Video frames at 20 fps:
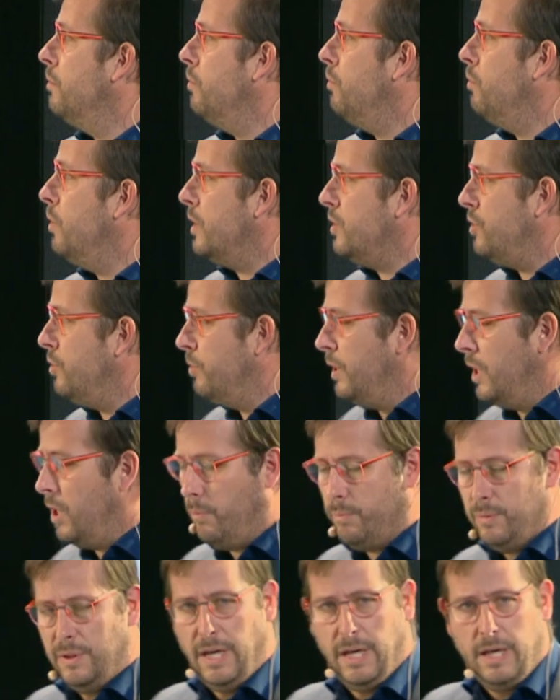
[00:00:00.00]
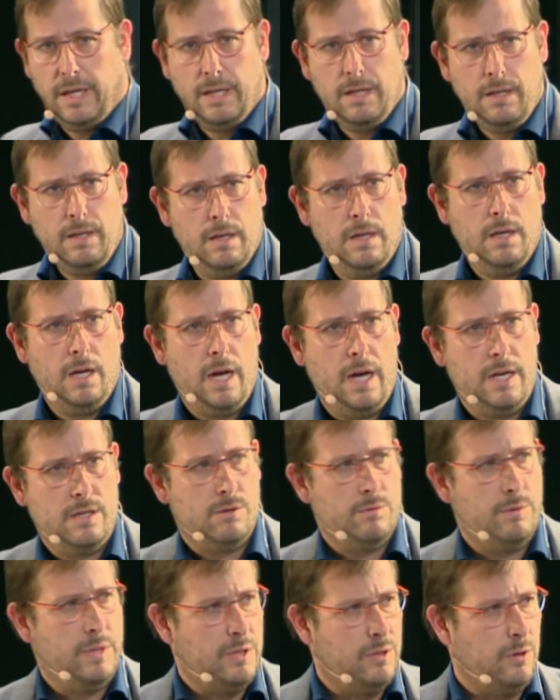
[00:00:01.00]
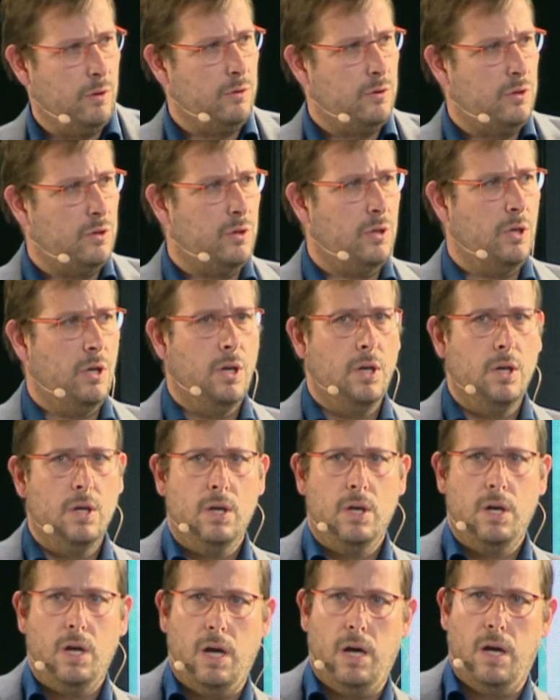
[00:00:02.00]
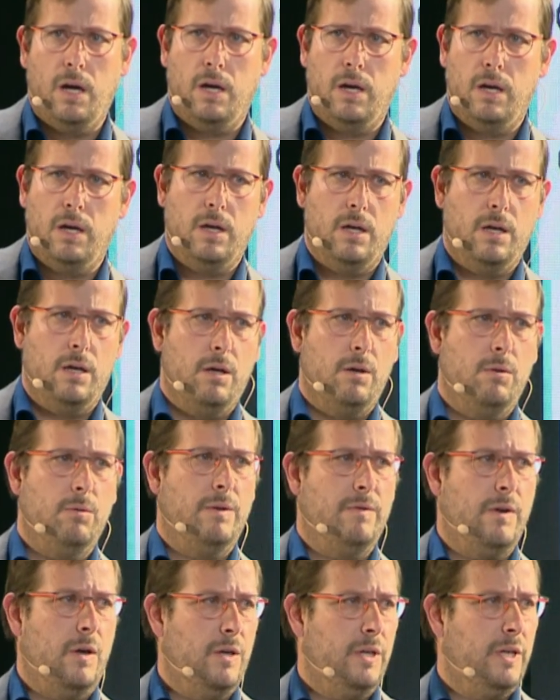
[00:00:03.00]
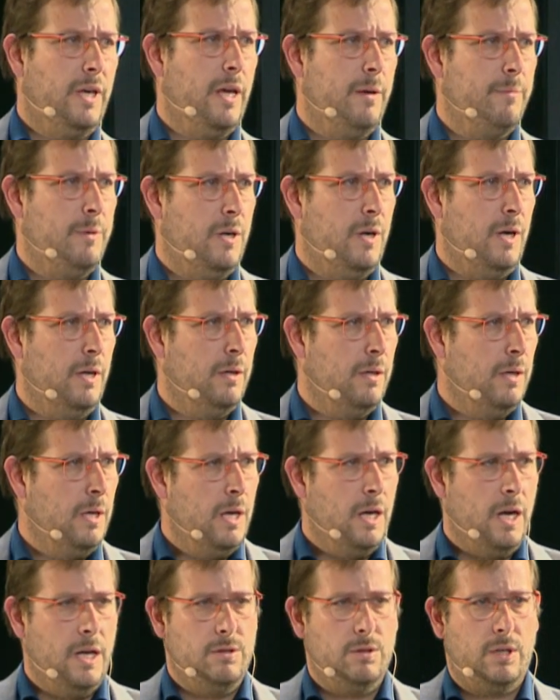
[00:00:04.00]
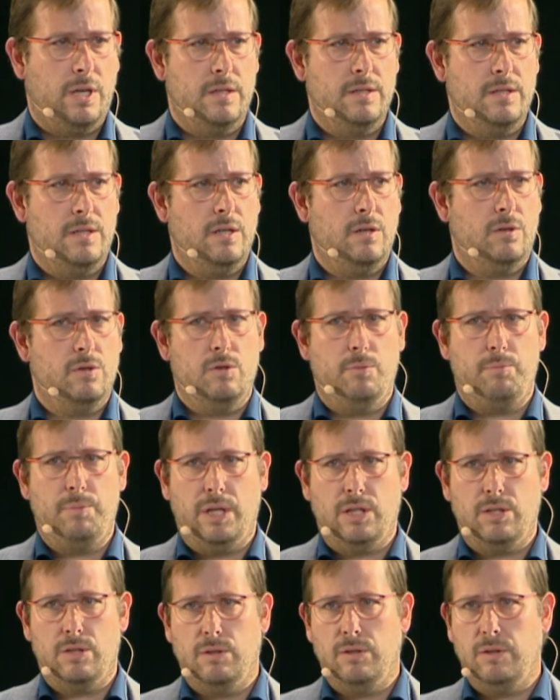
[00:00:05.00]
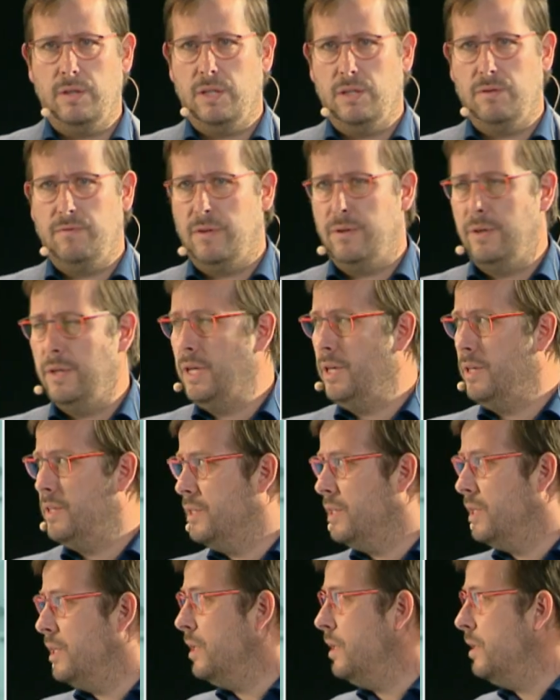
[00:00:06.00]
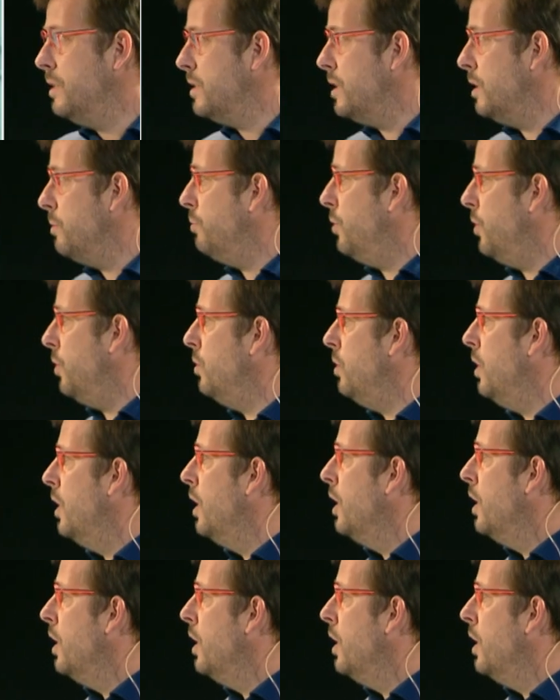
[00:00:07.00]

what you will obtain as a result uh, with our camera. As you can see on the picture, it's very easy, simple.